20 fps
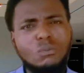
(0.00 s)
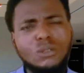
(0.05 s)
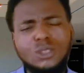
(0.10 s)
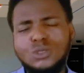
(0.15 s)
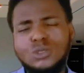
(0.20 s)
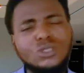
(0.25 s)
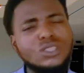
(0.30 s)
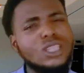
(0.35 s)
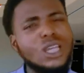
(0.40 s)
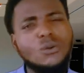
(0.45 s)
Not
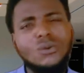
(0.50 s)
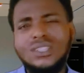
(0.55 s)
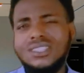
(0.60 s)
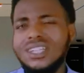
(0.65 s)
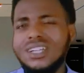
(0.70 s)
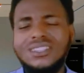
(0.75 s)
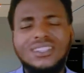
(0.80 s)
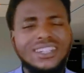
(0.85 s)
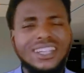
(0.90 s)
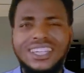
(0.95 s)
be today we
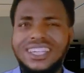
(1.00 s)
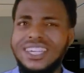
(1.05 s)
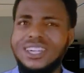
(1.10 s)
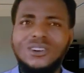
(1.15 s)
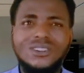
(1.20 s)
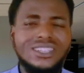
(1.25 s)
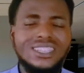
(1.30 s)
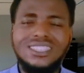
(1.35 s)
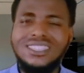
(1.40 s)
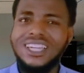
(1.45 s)
start to
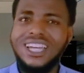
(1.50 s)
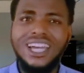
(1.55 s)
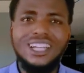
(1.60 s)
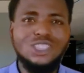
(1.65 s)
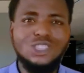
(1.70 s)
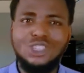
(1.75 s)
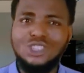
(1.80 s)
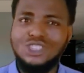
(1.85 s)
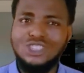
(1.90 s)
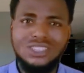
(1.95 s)
hear this
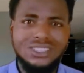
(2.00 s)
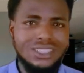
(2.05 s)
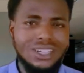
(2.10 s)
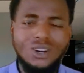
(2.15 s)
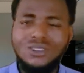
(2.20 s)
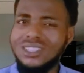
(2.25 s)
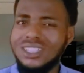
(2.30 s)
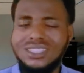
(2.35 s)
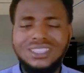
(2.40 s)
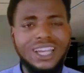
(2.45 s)
kind of gist,
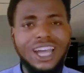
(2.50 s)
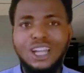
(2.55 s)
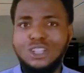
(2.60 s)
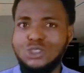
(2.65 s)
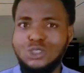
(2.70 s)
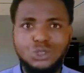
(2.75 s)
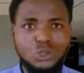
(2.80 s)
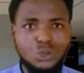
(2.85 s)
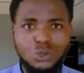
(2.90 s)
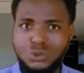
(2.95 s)
all this
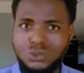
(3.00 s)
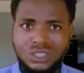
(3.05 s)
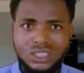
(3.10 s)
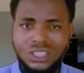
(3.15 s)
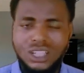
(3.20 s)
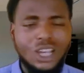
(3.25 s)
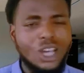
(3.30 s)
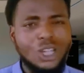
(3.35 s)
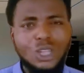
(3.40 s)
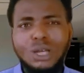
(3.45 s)
kind of
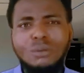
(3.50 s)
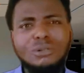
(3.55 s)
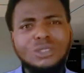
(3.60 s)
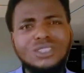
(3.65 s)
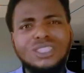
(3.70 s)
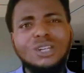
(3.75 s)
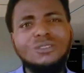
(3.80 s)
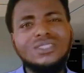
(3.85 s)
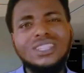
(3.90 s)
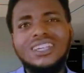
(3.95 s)
story. Not
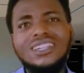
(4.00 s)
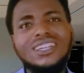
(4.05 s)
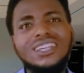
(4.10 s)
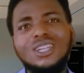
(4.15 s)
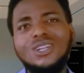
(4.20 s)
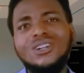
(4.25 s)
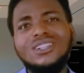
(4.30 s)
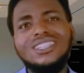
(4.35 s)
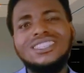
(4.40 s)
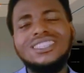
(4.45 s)
be today we start
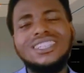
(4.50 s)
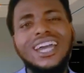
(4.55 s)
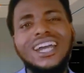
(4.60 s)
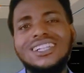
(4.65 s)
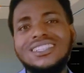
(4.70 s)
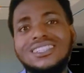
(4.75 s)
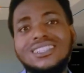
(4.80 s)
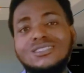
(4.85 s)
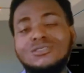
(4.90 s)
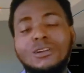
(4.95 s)
to hear this
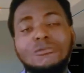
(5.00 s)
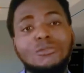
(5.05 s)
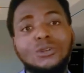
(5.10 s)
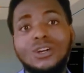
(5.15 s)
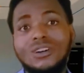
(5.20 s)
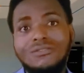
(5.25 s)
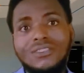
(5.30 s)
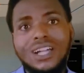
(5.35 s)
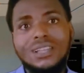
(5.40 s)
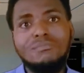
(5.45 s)
kind of things
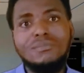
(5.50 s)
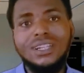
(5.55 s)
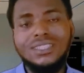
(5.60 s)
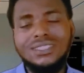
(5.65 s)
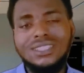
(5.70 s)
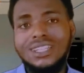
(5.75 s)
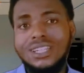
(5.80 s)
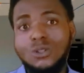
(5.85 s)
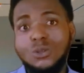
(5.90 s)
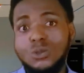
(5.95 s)
from
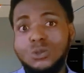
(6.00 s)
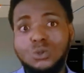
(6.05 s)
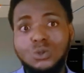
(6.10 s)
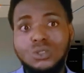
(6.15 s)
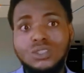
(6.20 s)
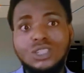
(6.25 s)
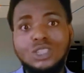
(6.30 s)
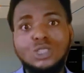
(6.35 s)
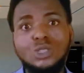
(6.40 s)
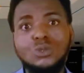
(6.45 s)
government. So they go
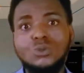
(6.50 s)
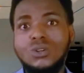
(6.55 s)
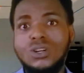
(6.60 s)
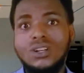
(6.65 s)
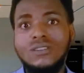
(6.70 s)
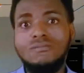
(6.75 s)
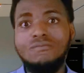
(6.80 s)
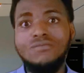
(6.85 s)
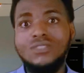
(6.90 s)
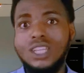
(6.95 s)
do this
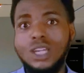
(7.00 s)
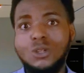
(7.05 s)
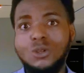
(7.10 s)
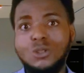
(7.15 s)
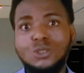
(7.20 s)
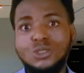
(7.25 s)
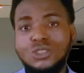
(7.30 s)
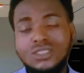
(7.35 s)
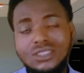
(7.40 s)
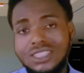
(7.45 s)
one, they
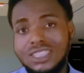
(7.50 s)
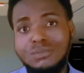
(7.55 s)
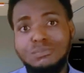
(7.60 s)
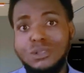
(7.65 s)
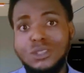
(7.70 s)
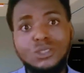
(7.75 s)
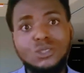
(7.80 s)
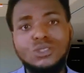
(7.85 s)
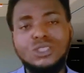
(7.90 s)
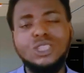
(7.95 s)
go use
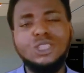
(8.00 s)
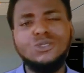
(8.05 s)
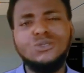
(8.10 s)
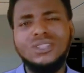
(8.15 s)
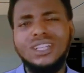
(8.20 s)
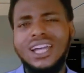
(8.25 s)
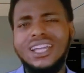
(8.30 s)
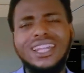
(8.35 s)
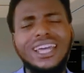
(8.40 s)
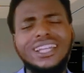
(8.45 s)
this one, do
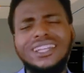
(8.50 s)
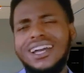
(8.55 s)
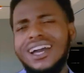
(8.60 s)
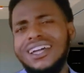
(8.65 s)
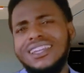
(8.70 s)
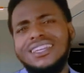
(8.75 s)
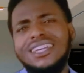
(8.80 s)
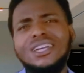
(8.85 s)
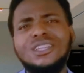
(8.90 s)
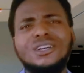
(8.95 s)
this one, and then
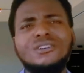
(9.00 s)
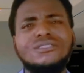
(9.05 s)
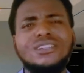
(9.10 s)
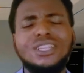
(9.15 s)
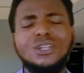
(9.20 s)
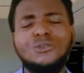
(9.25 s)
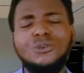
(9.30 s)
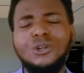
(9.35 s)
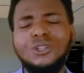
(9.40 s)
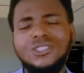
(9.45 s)
at the end of
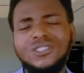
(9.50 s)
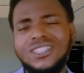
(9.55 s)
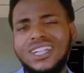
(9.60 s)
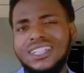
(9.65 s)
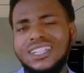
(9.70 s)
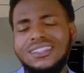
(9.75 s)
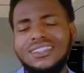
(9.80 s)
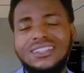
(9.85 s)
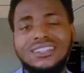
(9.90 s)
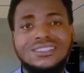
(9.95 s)
the day we don't
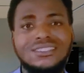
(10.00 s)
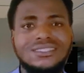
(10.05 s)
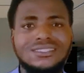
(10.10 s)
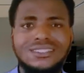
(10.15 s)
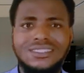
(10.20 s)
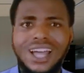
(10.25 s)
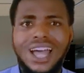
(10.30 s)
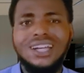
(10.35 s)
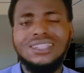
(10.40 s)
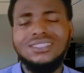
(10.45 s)
see anything
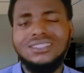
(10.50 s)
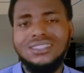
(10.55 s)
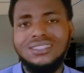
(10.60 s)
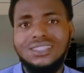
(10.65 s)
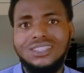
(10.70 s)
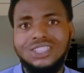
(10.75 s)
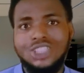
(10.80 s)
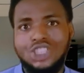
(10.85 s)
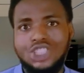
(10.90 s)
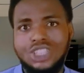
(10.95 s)
as
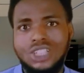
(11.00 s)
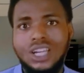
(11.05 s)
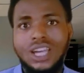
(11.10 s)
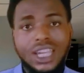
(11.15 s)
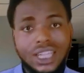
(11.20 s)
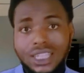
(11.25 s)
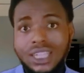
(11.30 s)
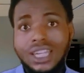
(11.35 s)
such.